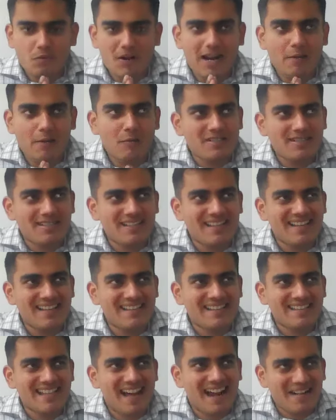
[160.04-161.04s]
what I would say
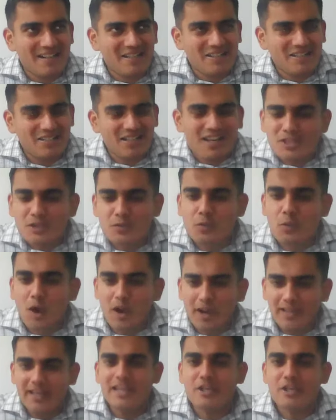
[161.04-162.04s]
is that such
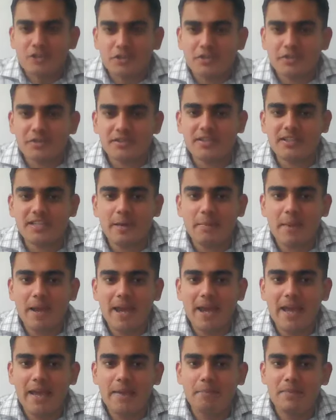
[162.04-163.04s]
violations they
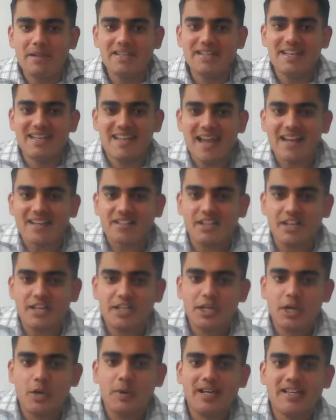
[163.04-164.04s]
may be
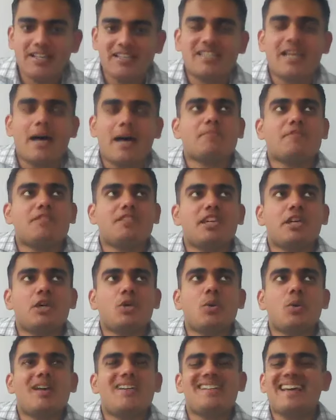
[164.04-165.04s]
detected during
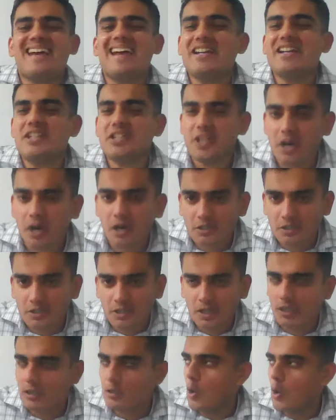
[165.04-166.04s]
subsequent
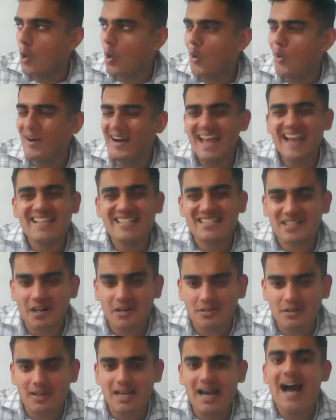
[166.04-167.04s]
internal or
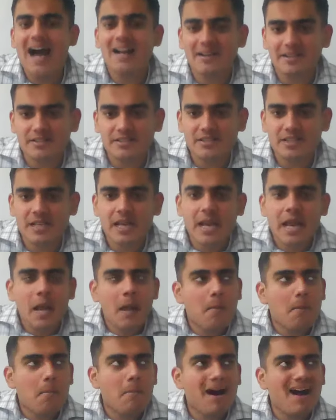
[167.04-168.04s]
external audits,
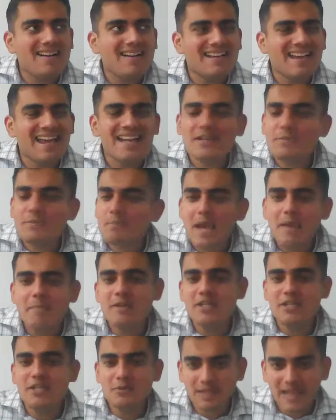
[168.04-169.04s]
but it may
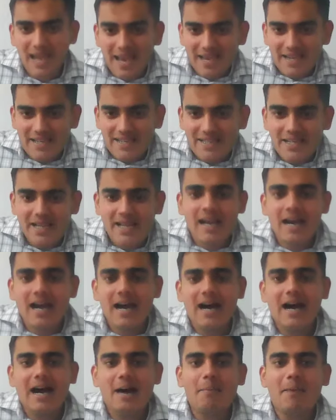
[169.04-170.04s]
be too late
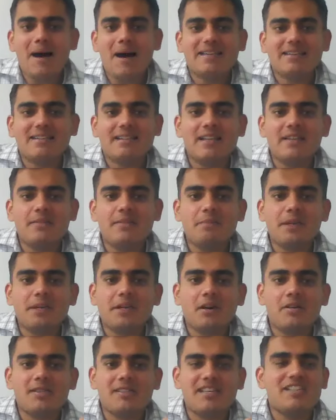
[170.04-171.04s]
by then
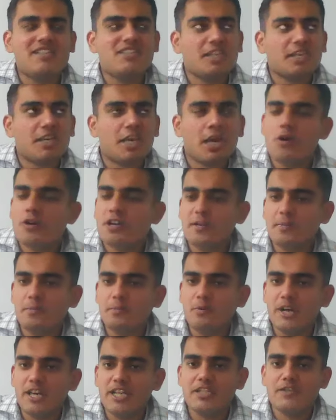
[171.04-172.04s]
because a security
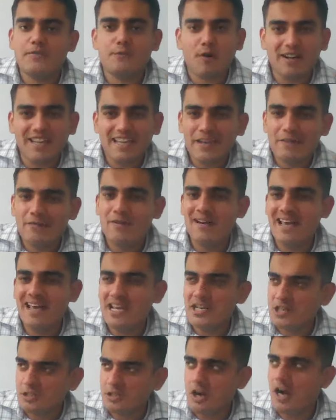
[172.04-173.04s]
breach for even
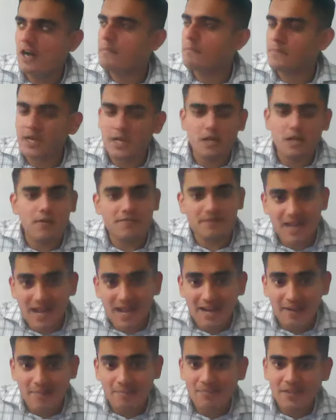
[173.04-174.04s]
a short period of
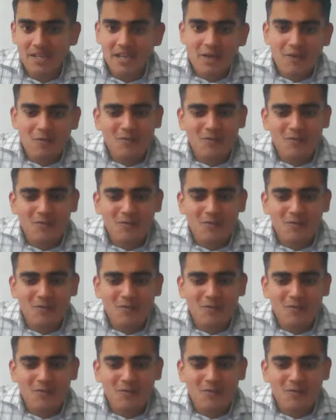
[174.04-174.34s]
time,